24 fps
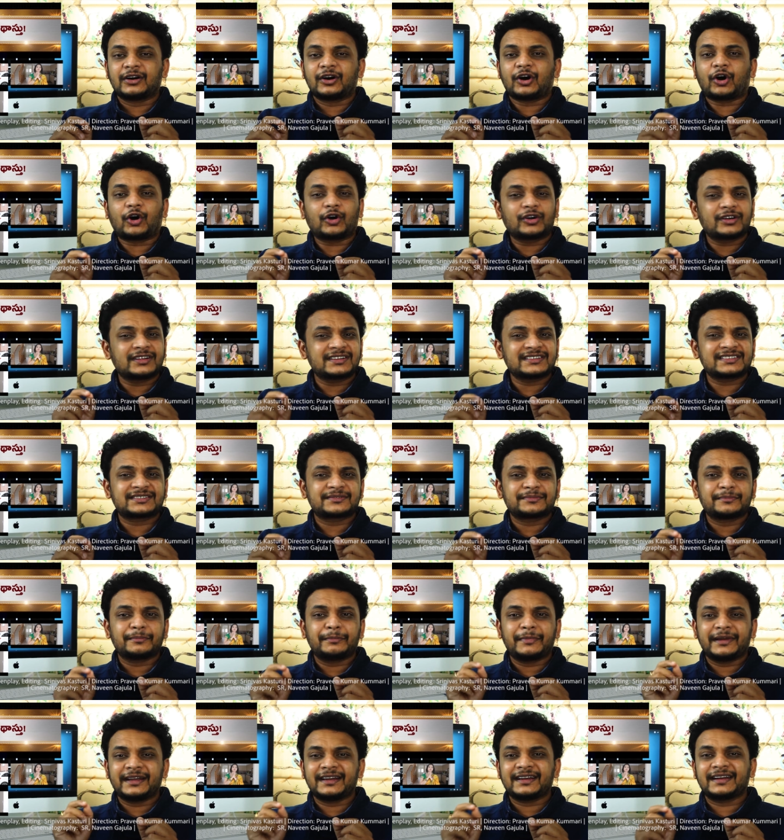audience
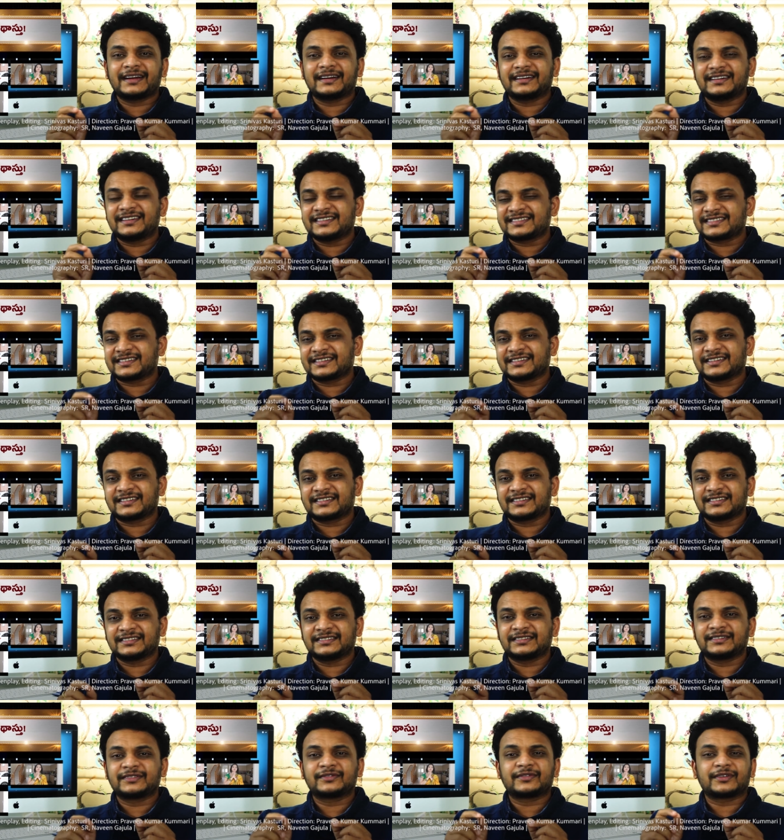may get
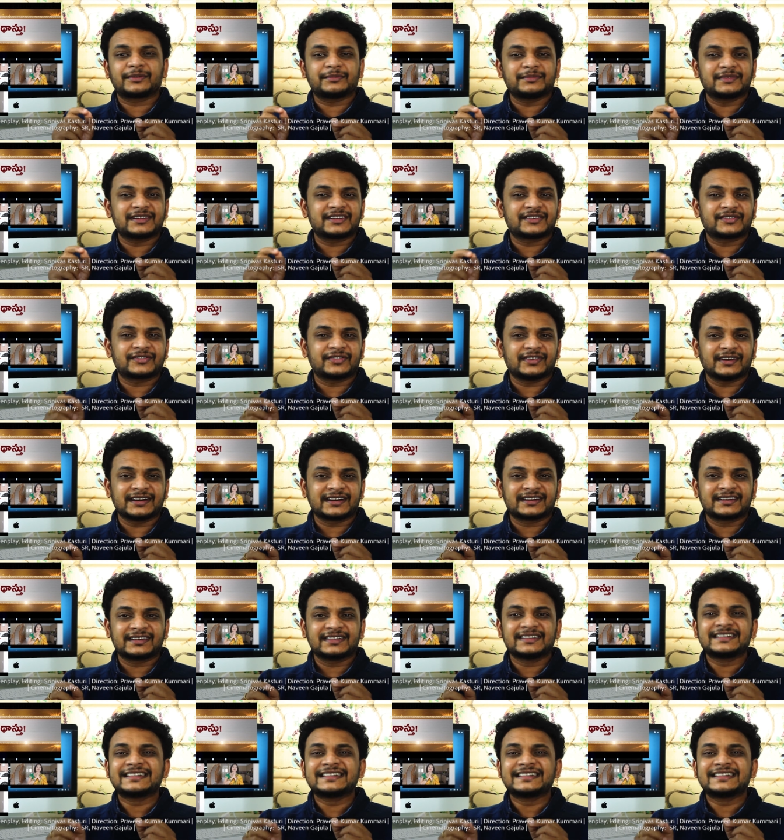disconnected from this flick